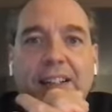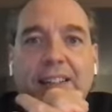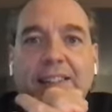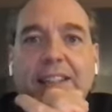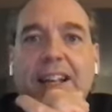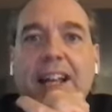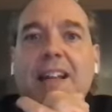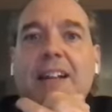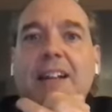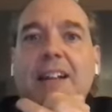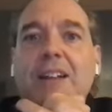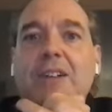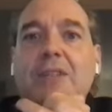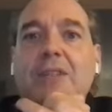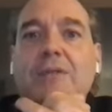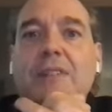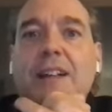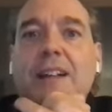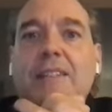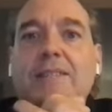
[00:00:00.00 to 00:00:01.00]
like
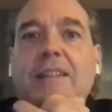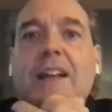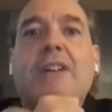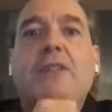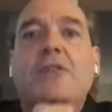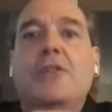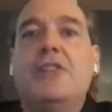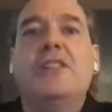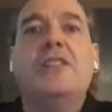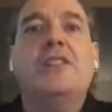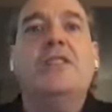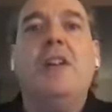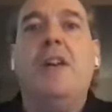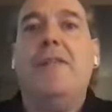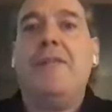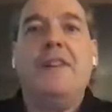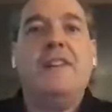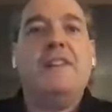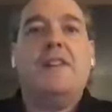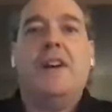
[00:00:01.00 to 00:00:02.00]
you're just
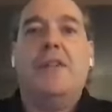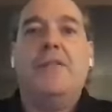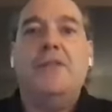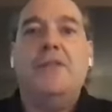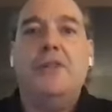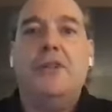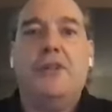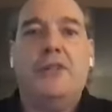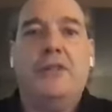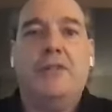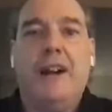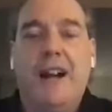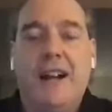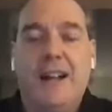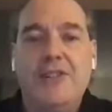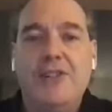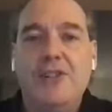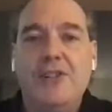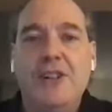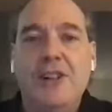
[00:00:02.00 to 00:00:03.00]
stuffing stuff into your
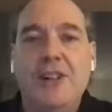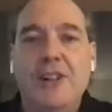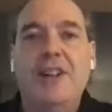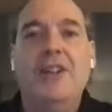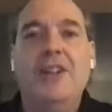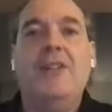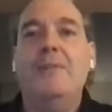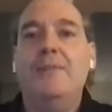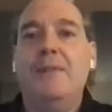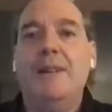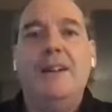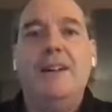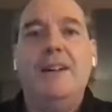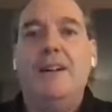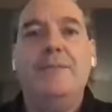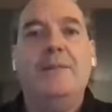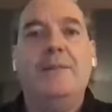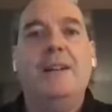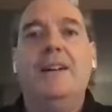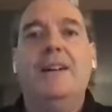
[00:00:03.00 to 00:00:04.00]
garage. I'm
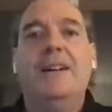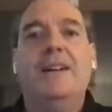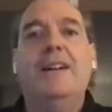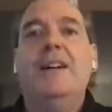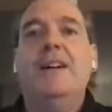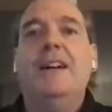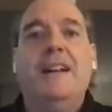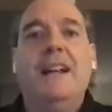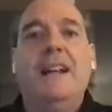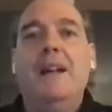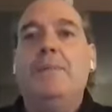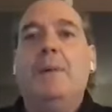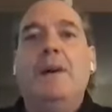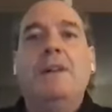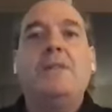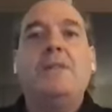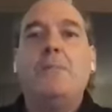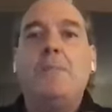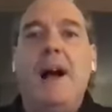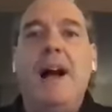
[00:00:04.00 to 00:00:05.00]
gonna get a
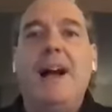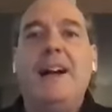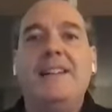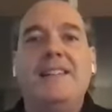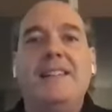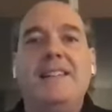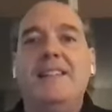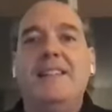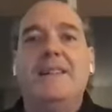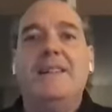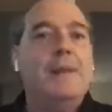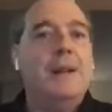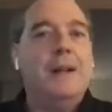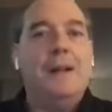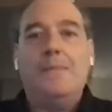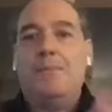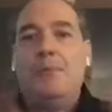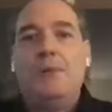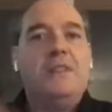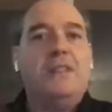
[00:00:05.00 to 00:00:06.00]
bunch of boxes. I'm
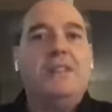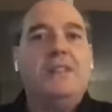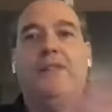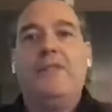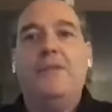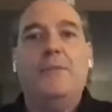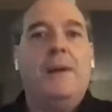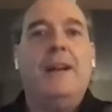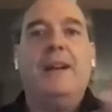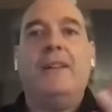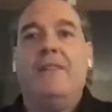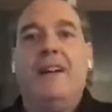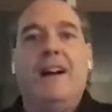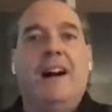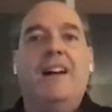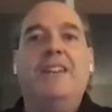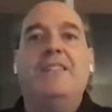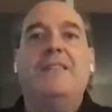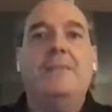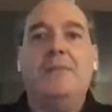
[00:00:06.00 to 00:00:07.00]
gonna put stuff in my
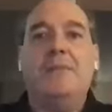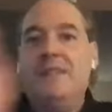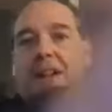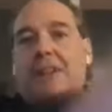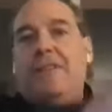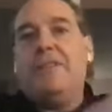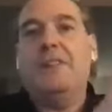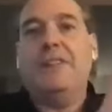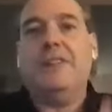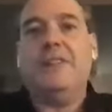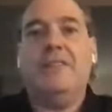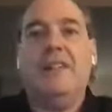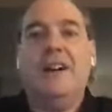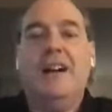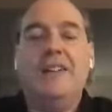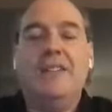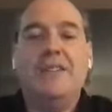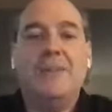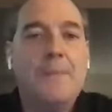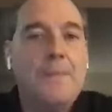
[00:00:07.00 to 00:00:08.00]
garage. I'm gonna stuff it in the
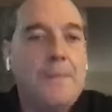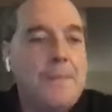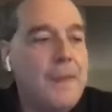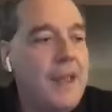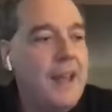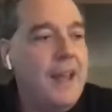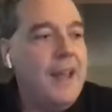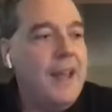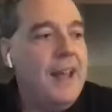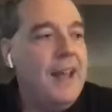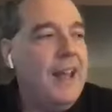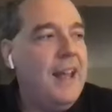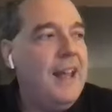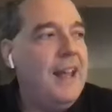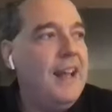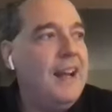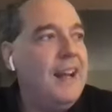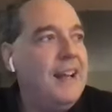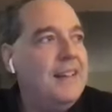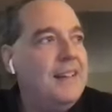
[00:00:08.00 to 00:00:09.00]
garage,
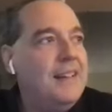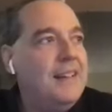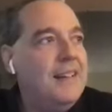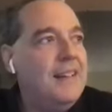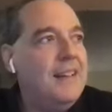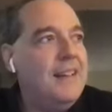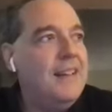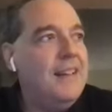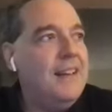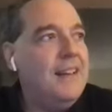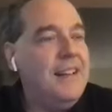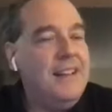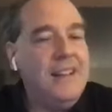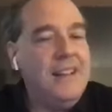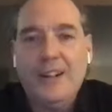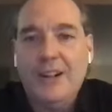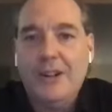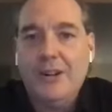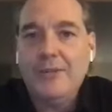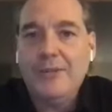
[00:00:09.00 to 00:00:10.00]
and
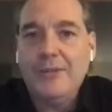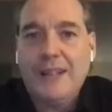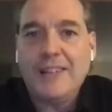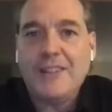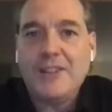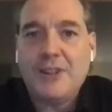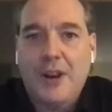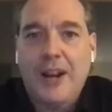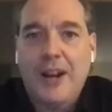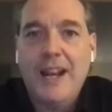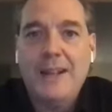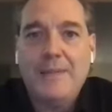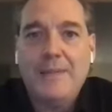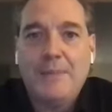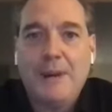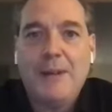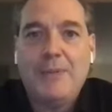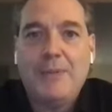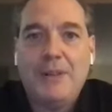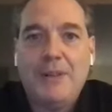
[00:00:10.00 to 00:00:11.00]
that's great.
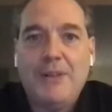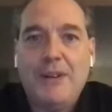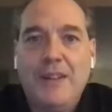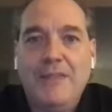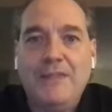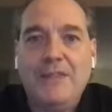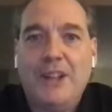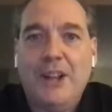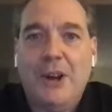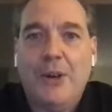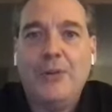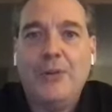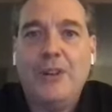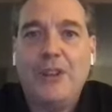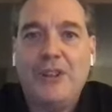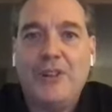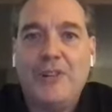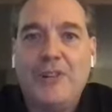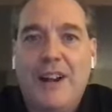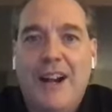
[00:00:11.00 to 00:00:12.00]
But when you have to go into
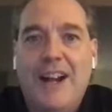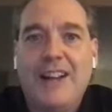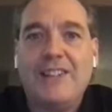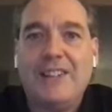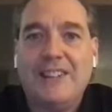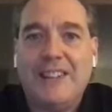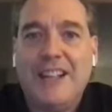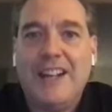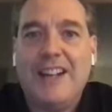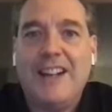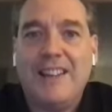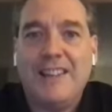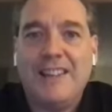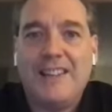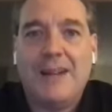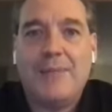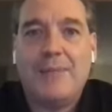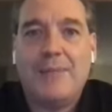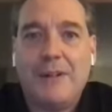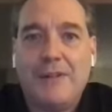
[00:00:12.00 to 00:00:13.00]
the garage at the end of the
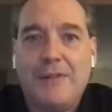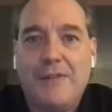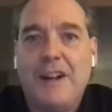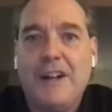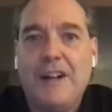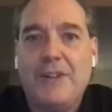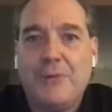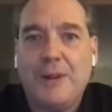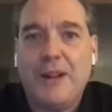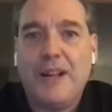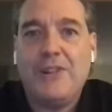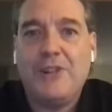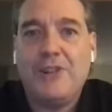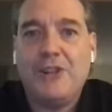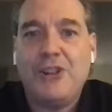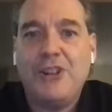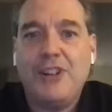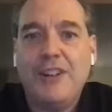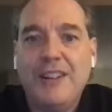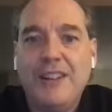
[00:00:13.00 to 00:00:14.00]
summer to find a
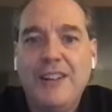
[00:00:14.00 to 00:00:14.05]
wrench,